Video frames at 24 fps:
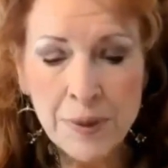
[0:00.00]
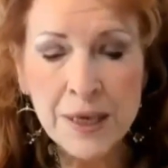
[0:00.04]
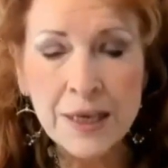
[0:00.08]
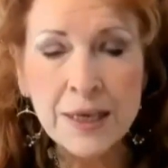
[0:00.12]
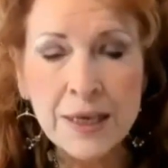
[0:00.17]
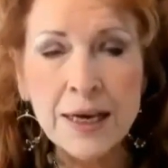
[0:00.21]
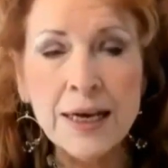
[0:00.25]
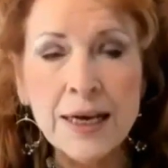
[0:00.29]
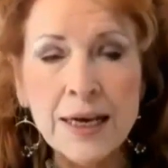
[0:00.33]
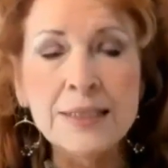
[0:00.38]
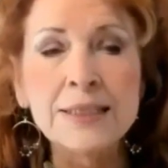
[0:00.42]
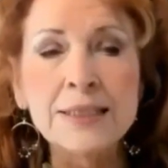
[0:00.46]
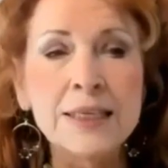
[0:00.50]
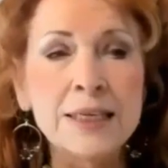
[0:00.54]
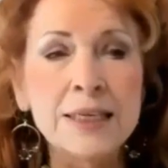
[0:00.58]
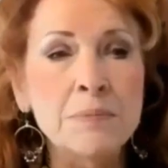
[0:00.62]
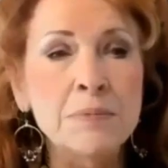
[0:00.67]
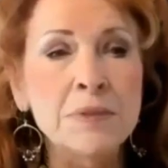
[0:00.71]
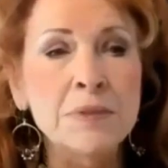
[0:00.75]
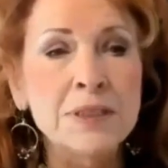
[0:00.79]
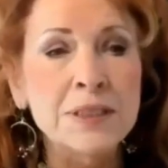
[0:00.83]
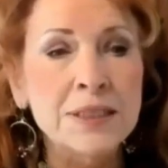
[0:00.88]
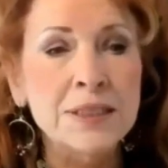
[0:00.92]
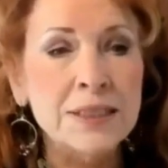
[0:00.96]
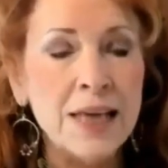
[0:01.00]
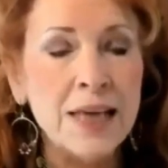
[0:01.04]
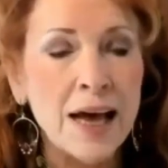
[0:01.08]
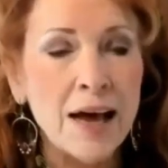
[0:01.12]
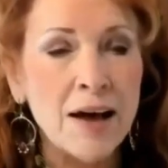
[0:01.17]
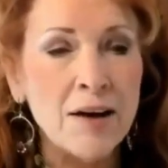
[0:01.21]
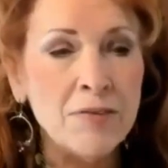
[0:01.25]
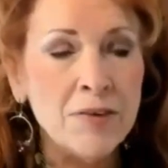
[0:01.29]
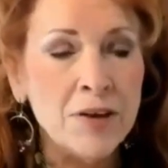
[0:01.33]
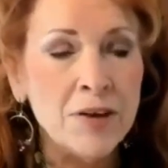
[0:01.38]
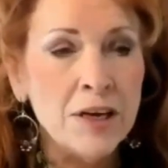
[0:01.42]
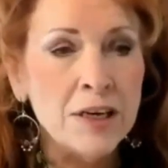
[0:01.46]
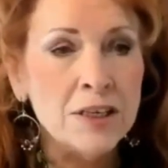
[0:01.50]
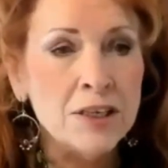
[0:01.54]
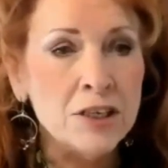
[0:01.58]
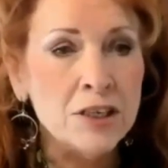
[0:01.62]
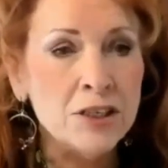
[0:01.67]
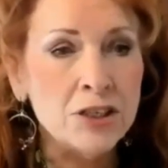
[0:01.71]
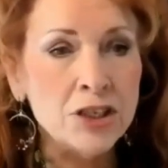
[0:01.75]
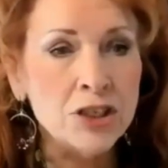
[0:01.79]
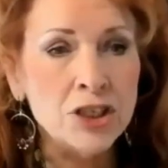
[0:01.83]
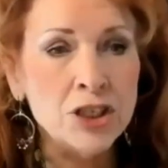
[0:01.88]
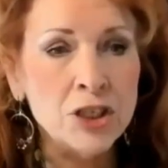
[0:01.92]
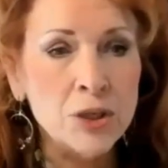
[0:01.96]
because himself,
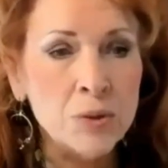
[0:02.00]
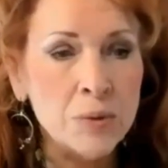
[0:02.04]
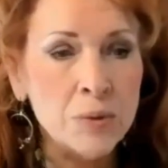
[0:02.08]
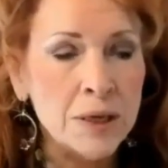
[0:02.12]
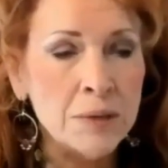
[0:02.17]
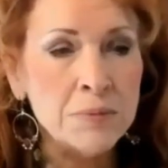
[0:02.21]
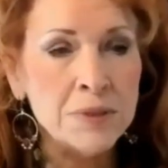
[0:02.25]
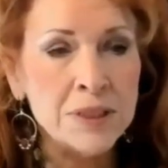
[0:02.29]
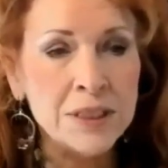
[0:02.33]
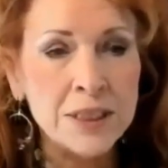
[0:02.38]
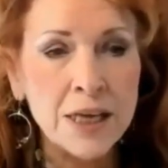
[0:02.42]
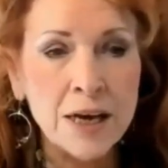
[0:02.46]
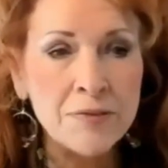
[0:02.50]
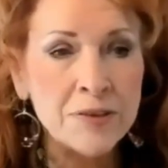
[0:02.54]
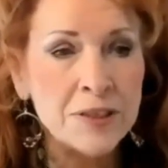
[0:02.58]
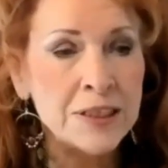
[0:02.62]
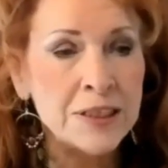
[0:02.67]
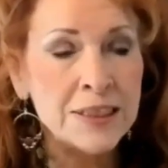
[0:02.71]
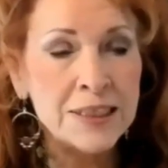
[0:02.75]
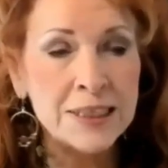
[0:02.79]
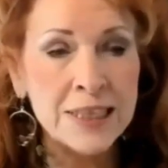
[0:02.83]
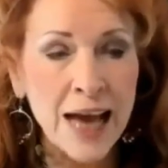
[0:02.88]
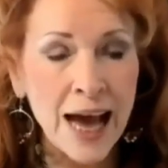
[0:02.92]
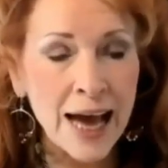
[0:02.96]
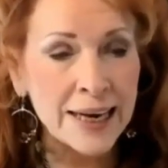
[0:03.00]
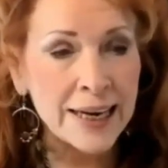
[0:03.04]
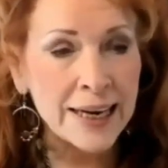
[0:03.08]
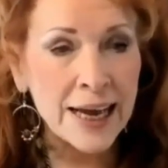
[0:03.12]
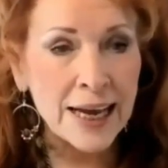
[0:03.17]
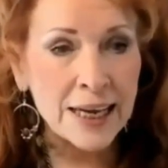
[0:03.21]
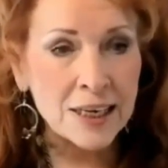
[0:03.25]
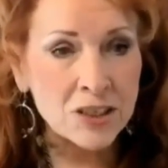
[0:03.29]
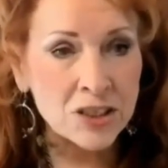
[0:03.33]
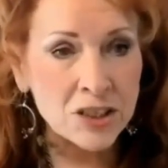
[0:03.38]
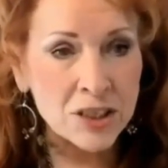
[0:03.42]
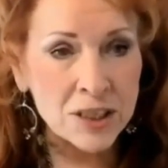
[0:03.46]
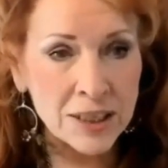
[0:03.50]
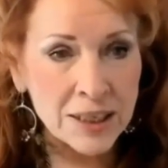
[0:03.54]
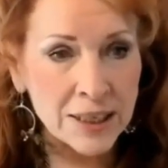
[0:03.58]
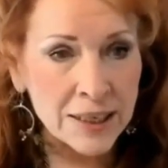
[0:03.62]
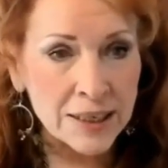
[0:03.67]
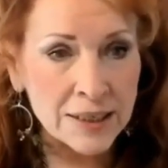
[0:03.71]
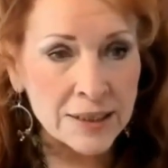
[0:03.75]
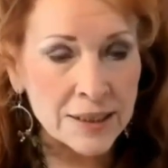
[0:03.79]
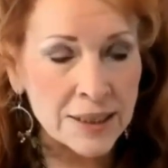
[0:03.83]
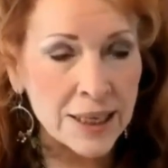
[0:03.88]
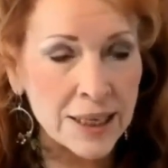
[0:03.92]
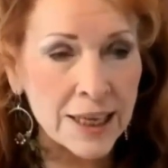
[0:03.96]
Yeshua himself is not actually
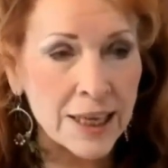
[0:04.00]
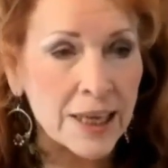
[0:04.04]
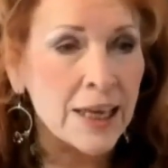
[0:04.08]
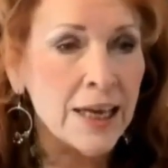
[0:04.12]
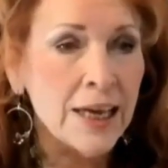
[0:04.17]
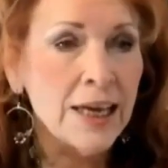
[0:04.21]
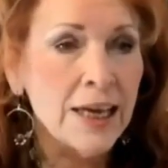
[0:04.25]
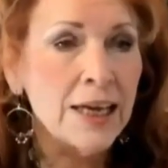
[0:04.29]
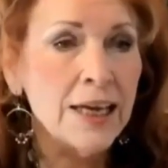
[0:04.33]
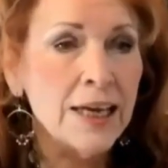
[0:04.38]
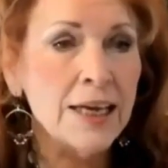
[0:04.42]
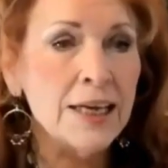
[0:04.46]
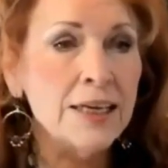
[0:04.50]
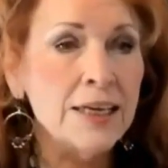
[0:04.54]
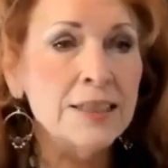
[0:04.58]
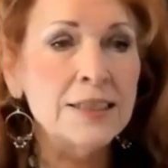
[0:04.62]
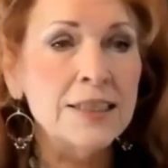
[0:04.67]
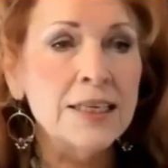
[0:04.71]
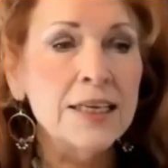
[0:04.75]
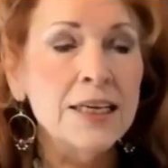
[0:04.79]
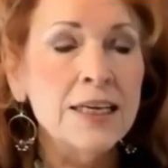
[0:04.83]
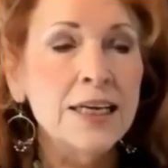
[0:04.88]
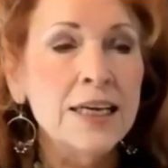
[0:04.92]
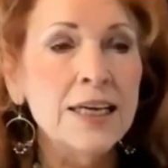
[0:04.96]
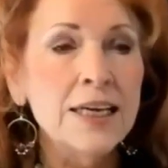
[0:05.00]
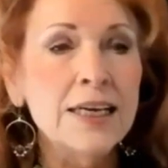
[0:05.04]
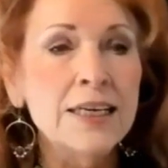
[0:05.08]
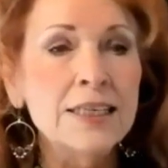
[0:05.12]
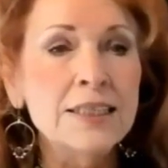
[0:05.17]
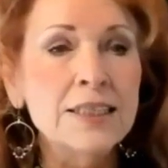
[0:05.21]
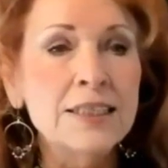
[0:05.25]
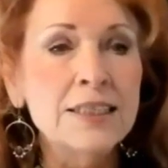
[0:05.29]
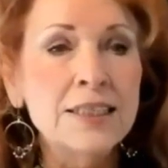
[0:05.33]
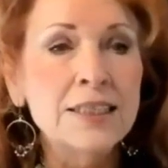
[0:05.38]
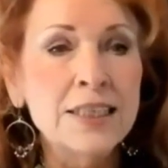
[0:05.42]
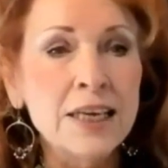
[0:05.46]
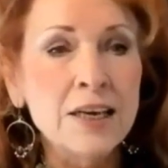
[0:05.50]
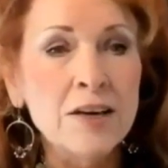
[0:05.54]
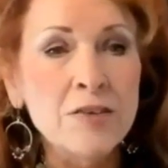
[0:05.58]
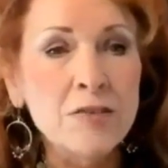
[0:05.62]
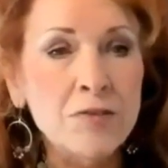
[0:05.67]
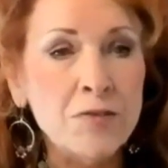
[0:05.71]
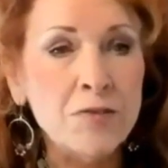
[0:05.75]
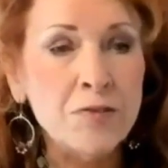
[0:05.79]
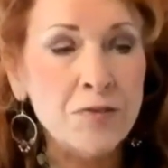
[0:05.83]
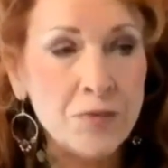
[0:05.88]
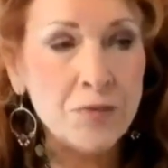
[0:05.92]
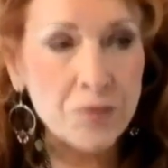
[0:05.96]
guilty. He is, he is
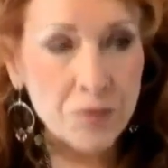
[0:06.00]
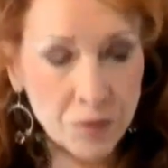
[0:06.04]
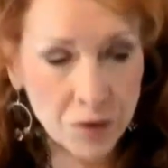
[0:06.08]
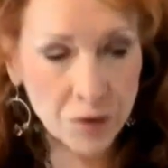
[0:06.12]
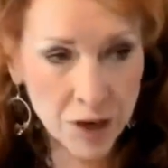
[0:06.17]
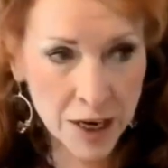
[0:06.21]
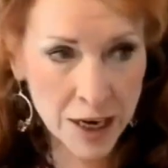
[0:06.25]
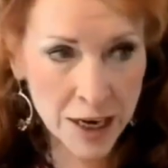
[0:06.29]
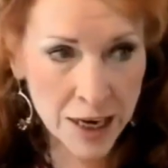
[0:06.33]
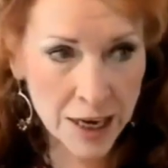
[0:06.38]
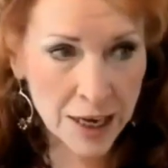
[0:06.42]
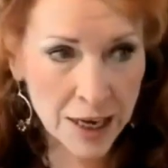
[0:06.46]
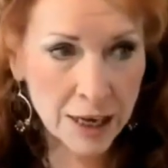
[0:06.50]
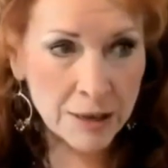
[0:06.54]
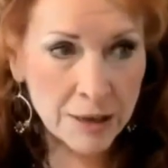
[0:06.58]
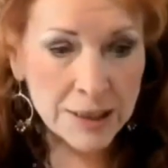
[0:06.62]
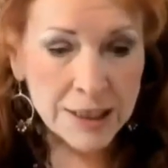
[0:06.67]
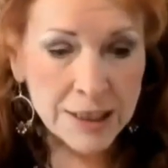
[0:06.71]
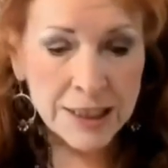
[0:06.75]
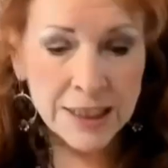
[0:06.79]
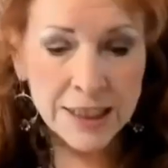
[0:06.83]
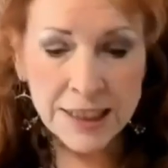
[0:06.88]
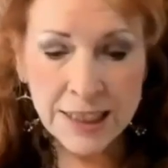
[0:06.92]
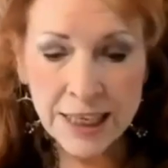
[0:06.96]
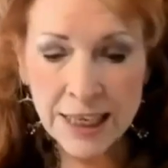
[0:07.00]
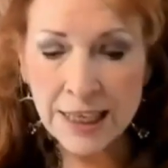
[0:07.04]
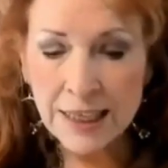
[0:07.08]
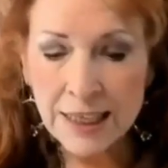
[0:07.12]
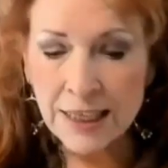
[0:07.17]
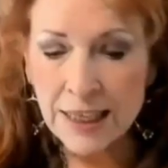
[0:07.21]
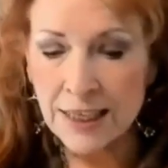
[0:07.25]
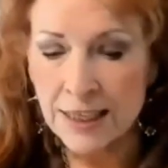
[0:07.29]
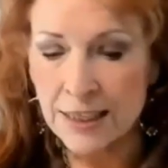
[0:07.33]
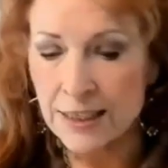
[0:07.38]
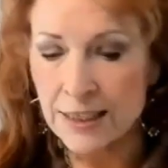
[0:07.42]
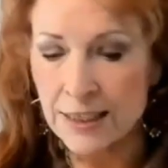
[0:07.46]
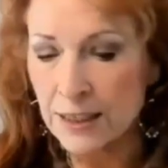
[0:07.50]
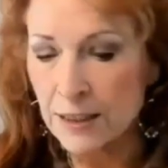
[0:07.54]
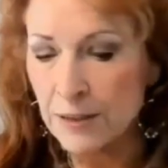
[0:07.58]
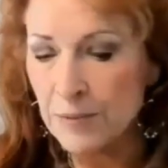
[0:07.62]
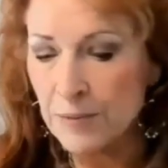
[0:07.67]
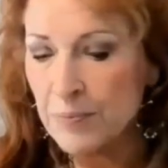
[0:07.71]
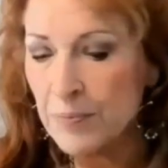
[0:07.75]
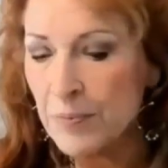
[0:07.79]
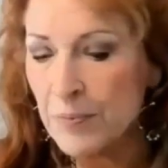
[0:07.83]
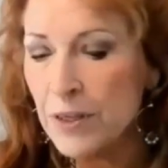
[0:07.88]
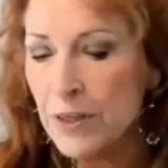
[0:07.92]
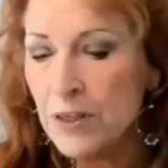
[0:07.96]
guilt free. He is sinless.
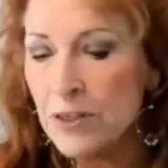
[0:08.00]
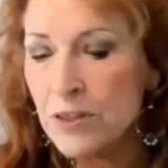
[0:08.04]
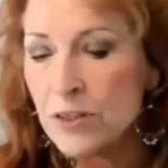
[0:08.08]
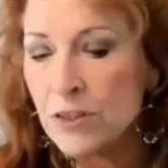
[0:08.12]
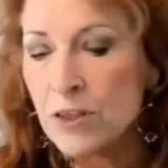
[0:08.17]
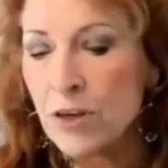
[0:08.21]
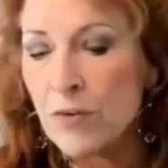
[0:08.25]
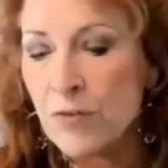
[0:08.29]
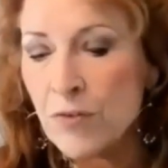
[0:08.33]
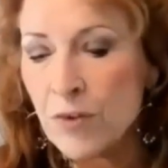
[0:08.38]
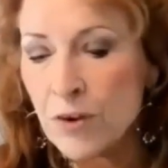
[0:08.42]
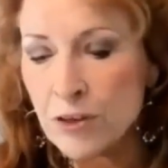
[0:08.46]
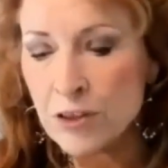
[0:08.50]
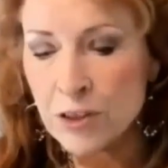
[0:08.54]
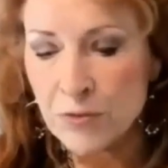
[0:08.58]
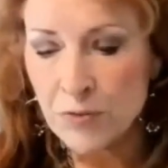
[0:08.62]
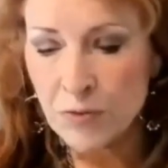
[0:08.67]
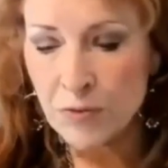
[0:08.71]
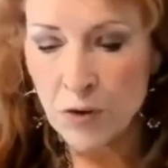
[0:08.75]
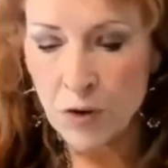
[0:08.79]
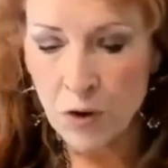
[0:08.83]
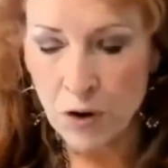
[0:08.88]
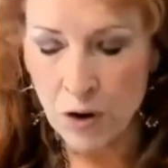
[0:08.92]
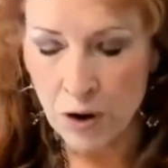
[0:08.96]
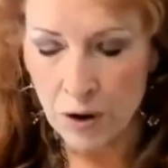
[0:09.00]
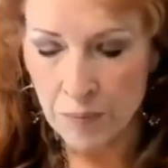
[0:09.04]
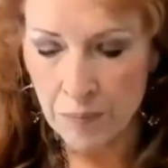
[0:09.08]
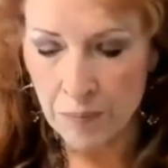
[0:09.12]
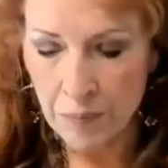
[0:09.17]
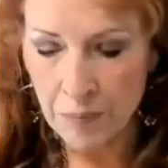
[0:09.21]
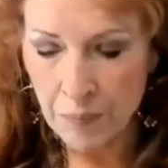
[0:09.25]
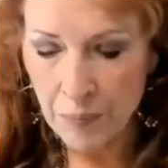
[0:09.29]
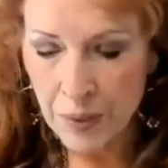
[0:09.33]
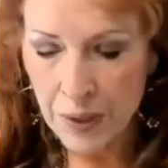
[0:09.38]
So verse four,